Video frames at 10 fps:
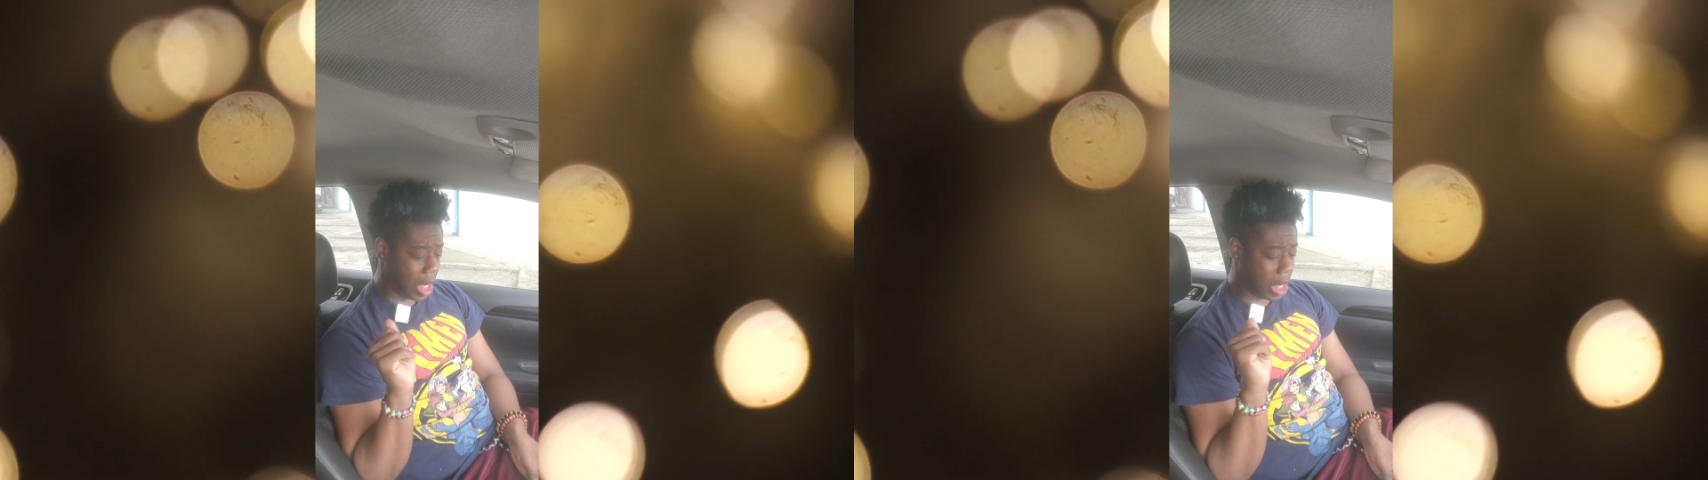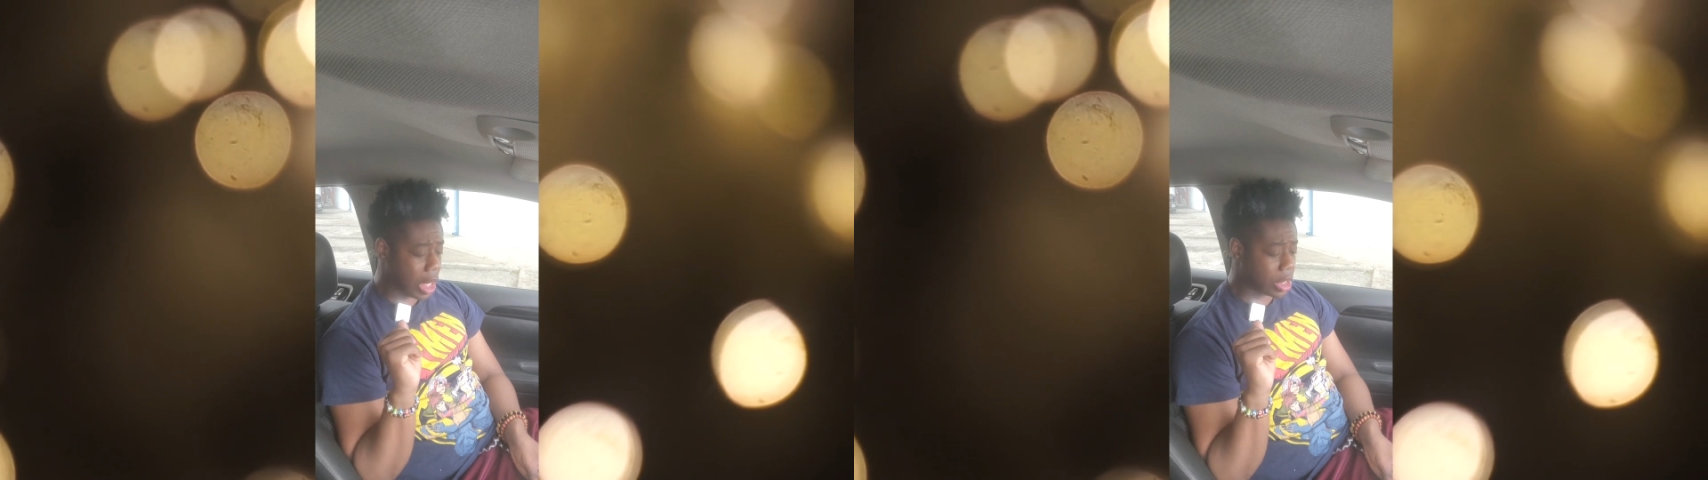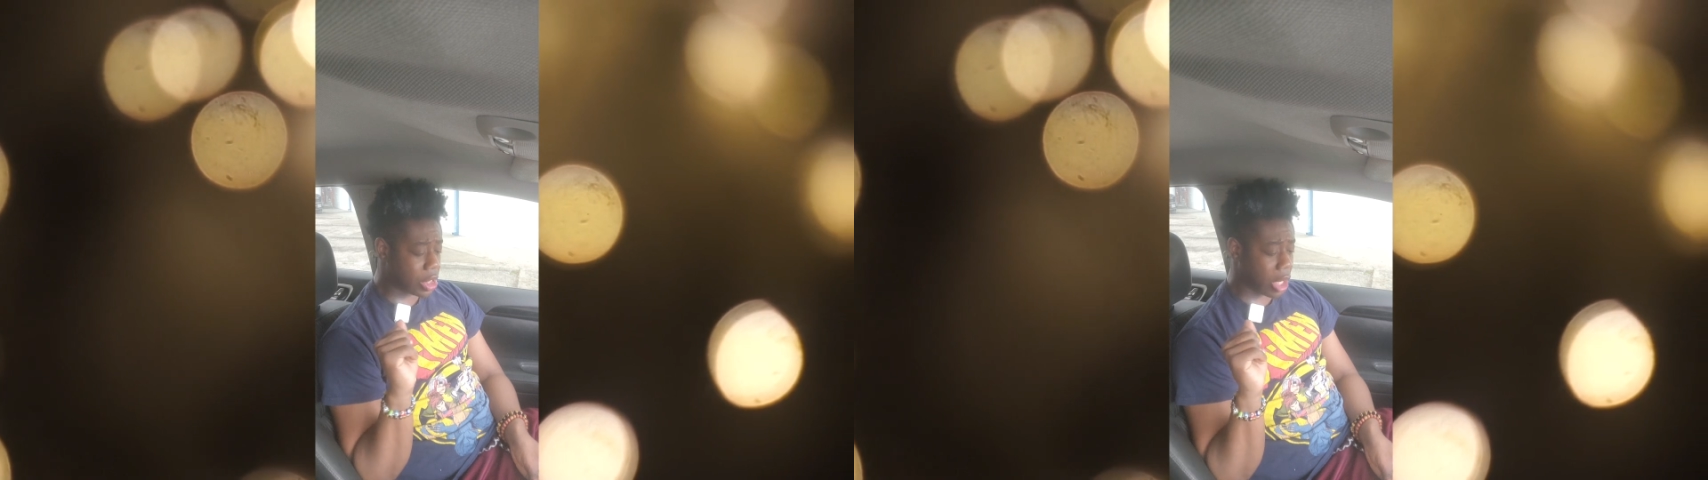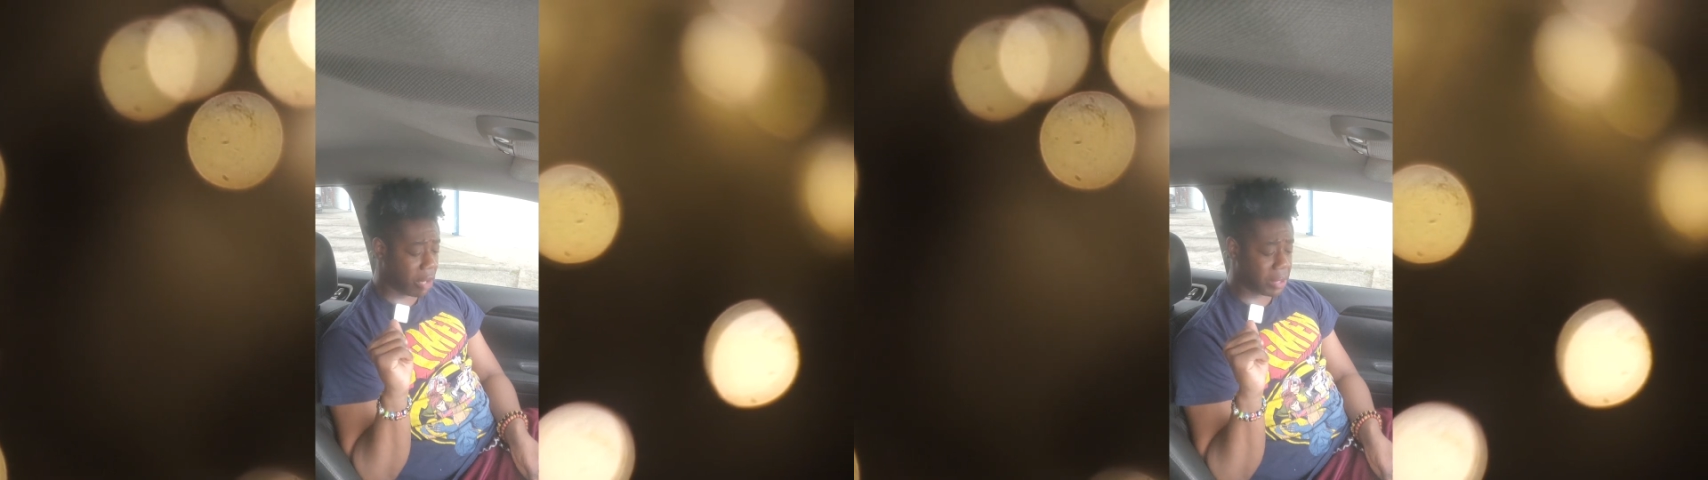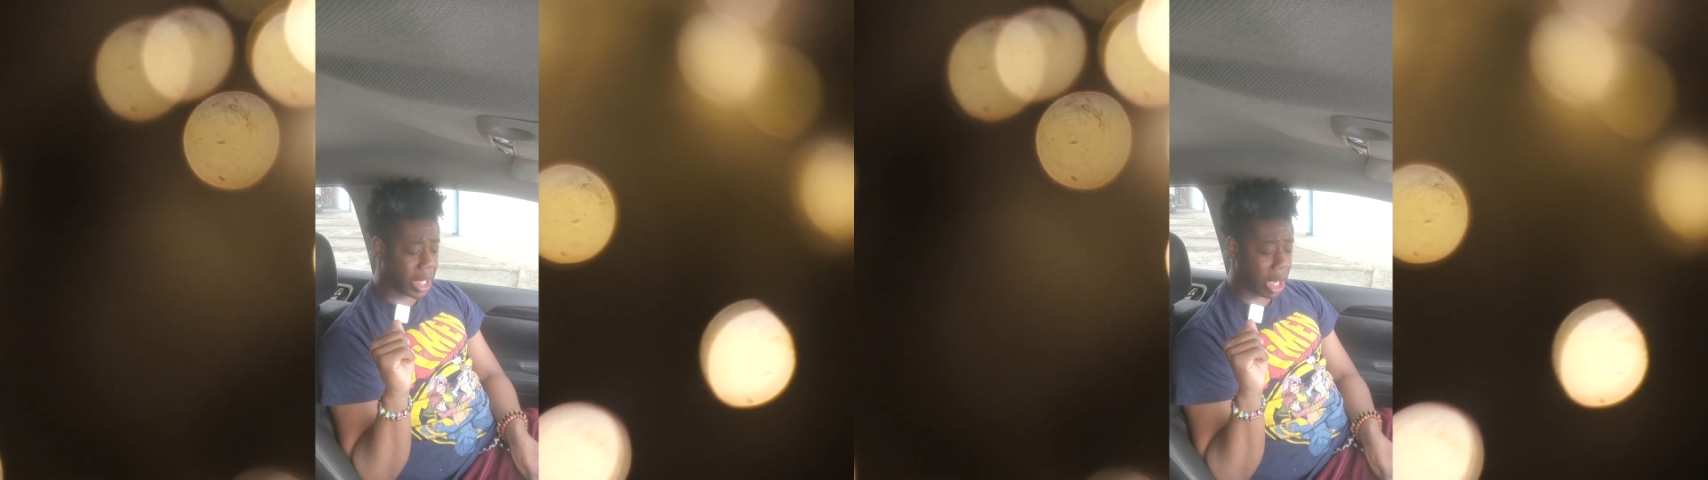the
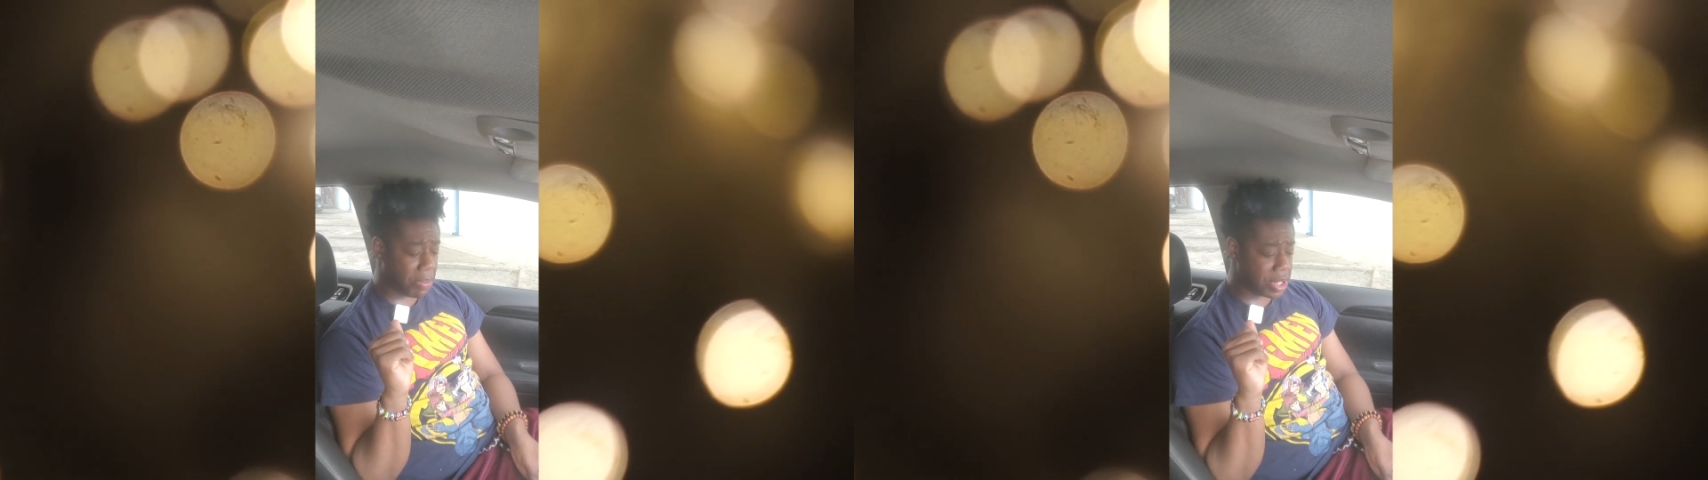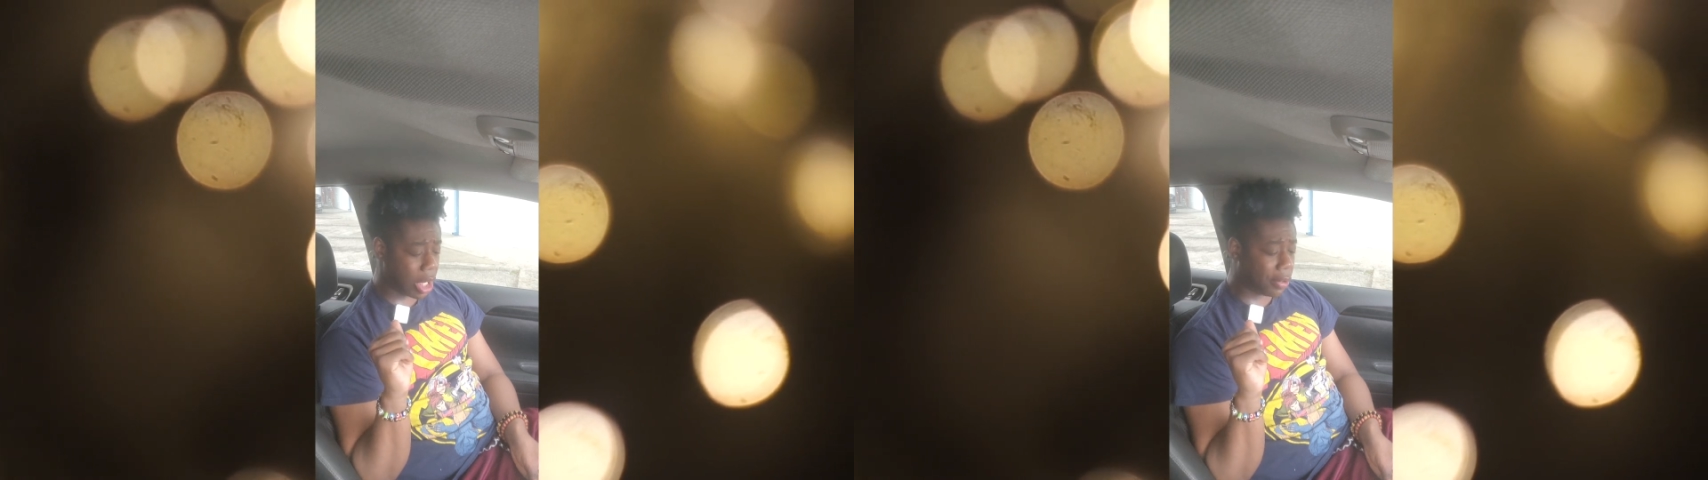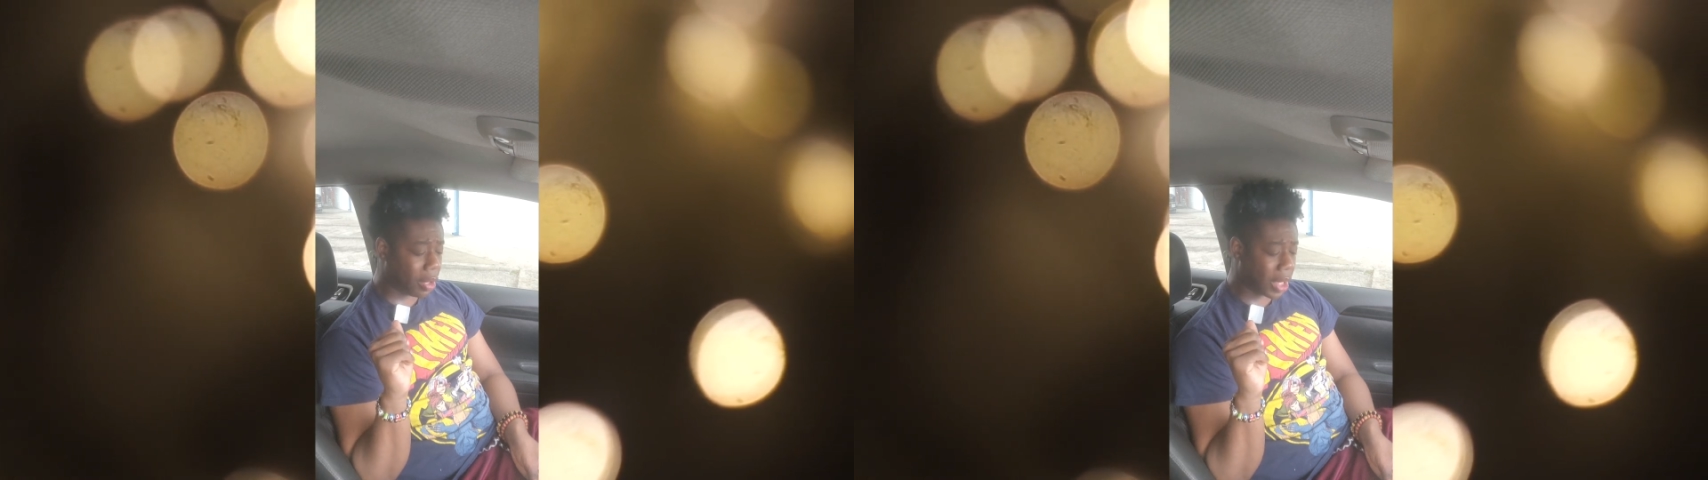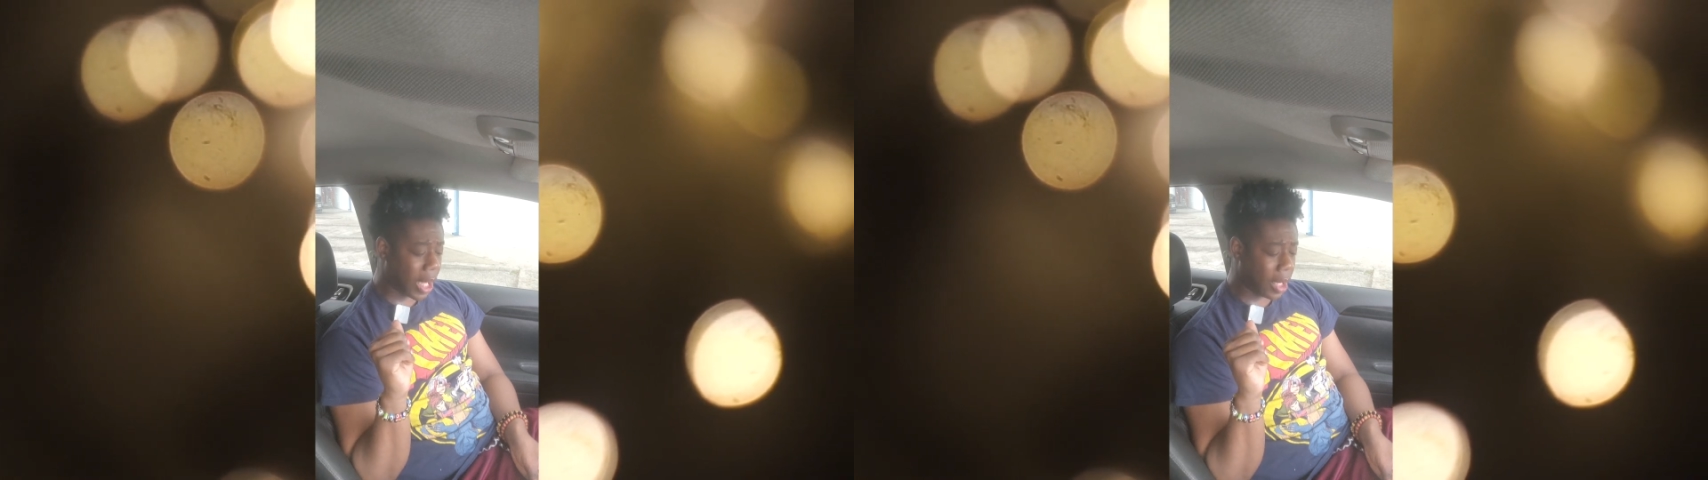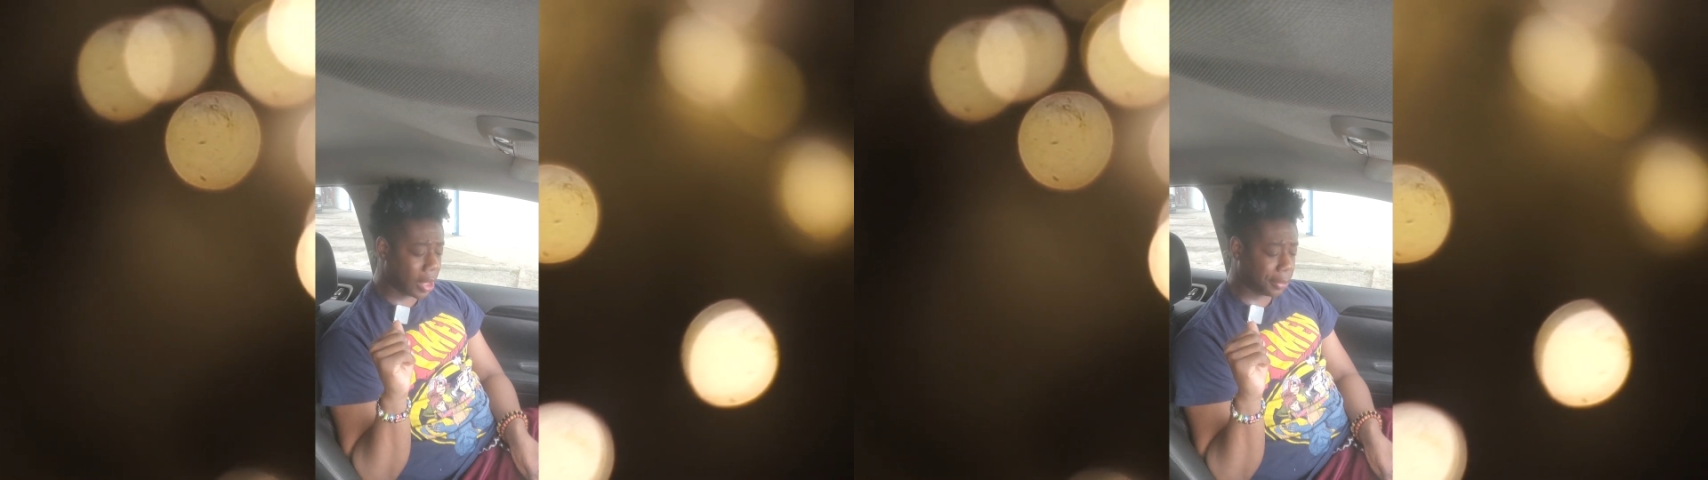episode,
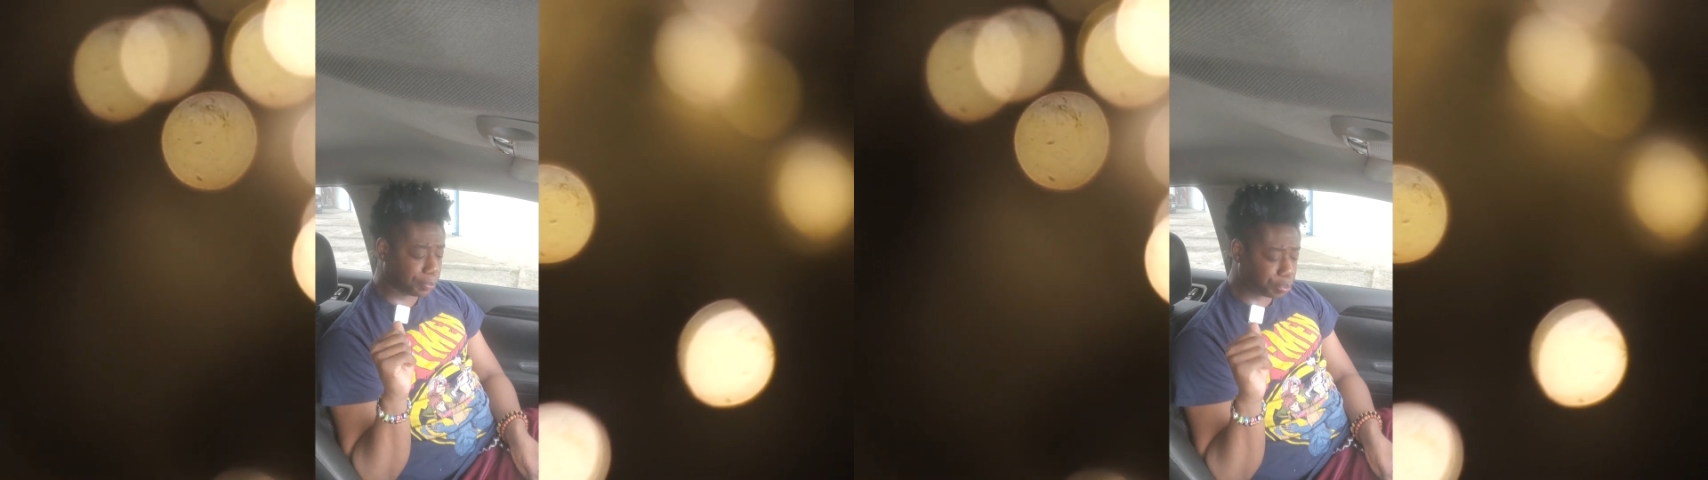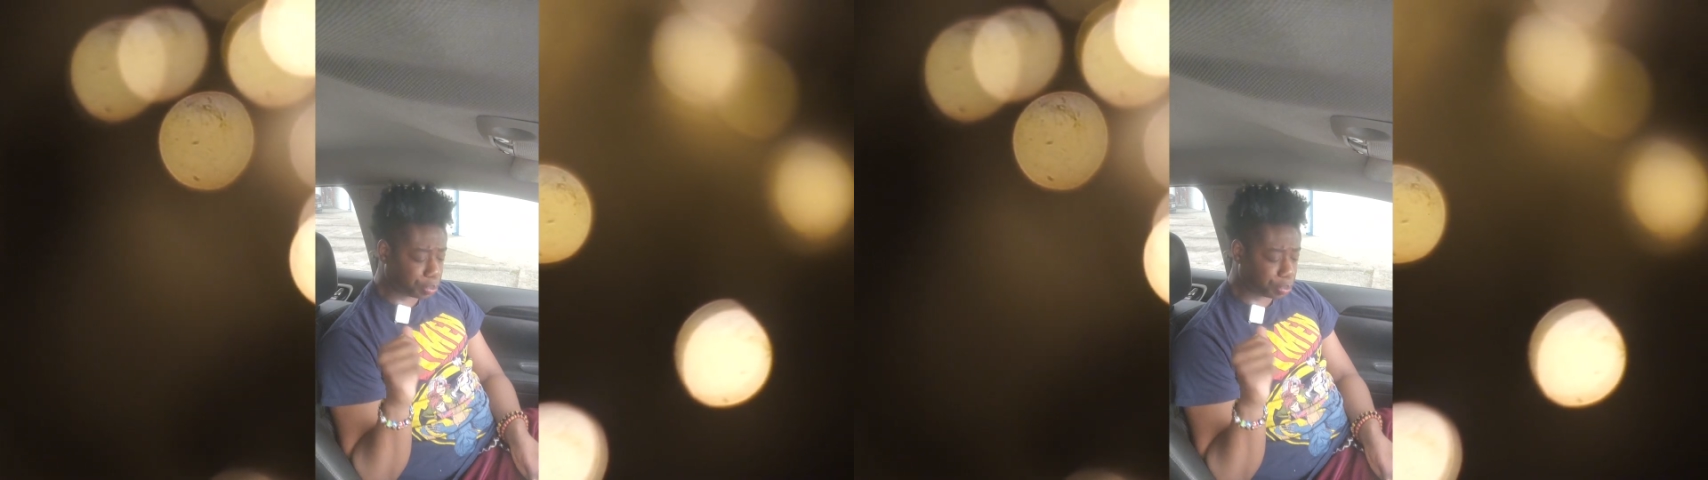okay, honey?